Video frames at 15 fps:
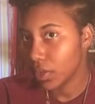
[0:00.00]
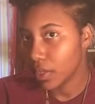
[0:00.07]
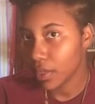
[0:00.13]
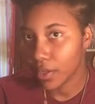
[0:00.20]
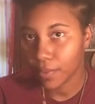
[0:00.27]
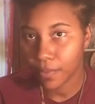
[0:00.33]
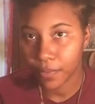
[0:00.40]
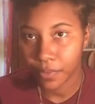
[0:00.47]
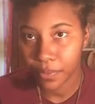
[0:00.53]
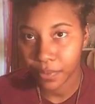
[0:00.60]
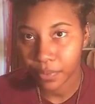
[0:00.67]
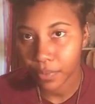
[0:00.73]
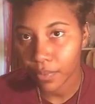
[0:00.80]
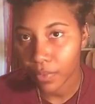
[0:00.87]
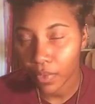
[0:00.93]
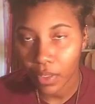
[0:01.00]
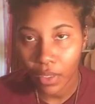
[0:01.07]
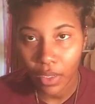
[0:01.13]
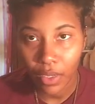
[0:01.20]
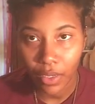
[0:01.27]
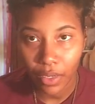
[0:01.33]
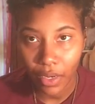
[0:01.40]
it that
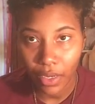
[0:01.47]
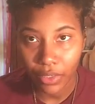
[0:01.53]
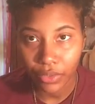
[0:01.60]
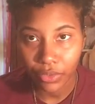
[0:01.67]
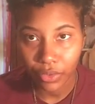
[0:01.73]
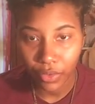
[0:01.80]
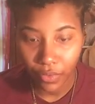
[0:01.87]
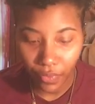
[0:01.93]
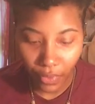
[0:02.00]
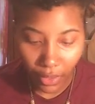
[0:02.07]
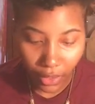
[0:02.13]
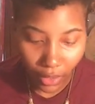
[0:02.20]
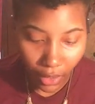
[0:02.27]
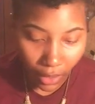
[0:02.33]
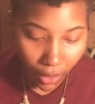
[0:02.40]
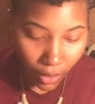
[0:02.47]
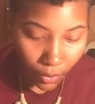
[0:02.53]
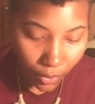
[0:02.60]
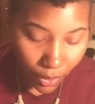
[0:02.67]
natural effect. And I go